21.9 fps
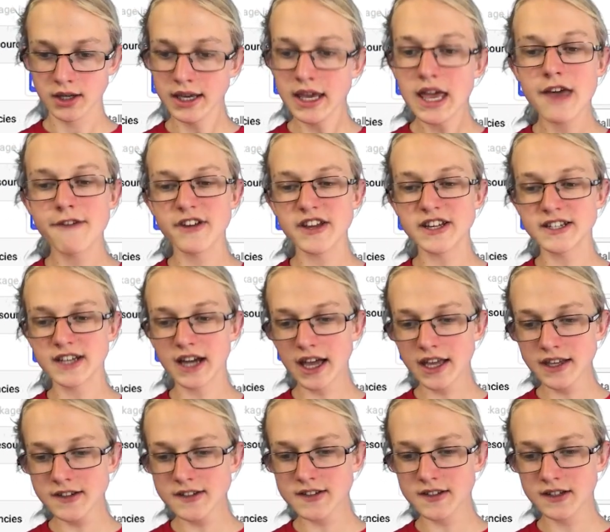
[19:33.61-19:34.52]
If it
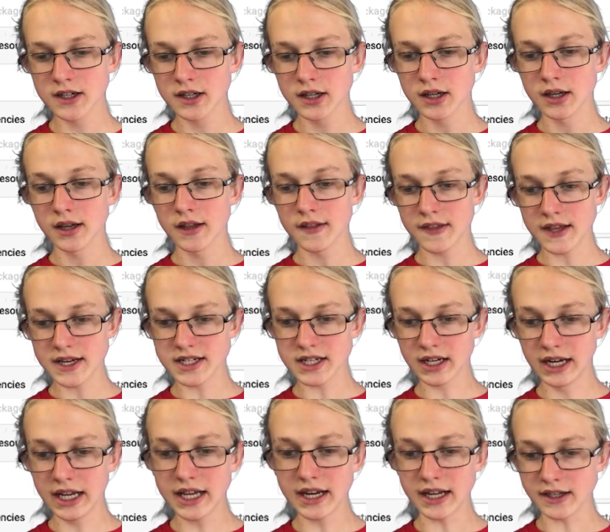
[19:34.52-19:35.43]
does, then
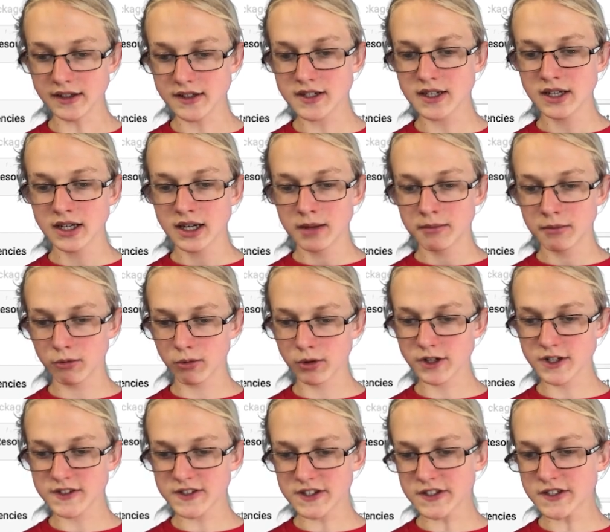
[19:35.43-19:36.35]
delete it. But what
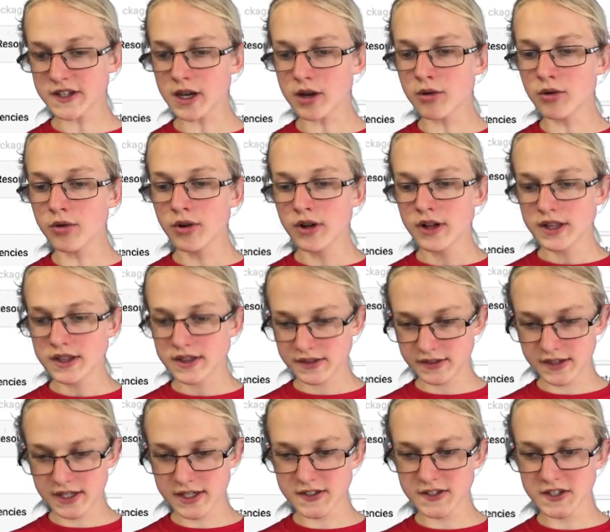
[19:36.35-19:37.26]
does this equal?
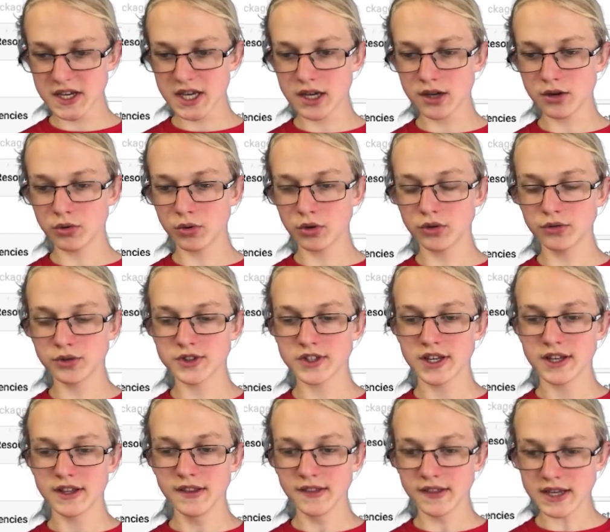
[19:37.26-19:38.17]
This equals
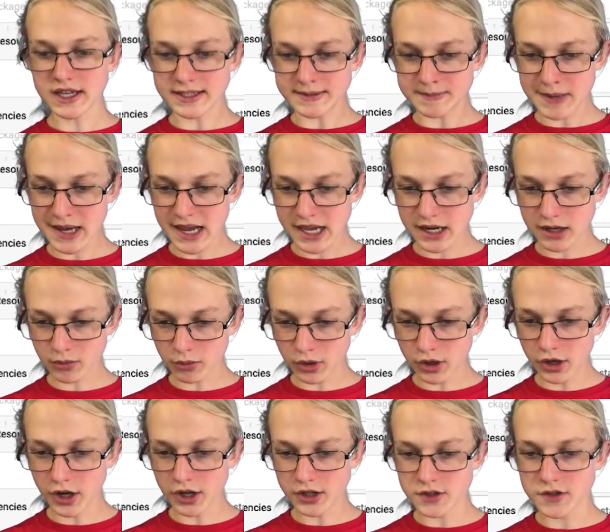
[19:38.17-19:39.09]
these banned
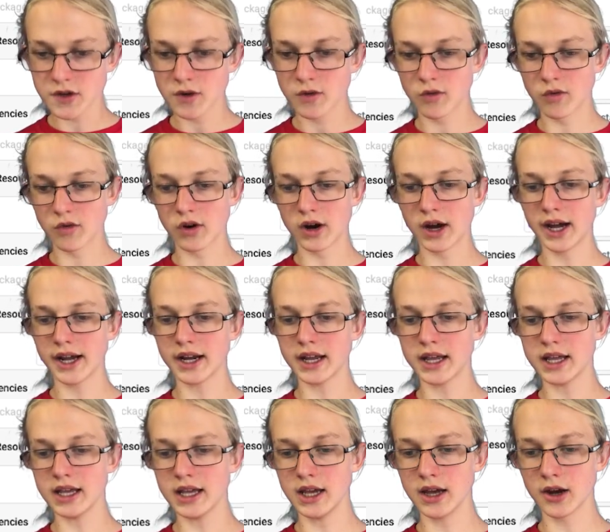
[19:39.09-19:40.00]
words right
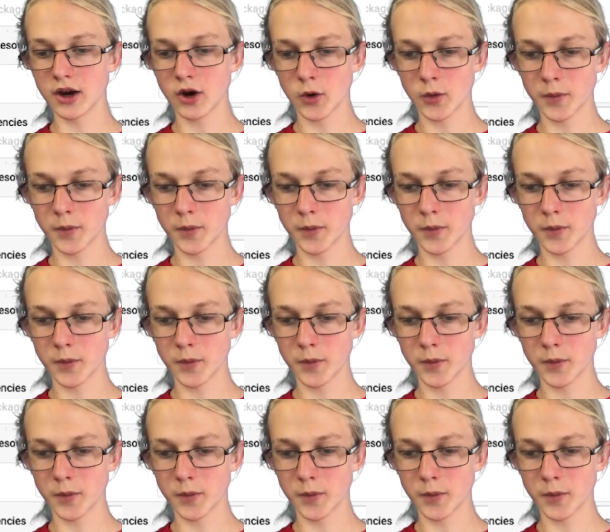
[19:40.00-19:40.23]
here.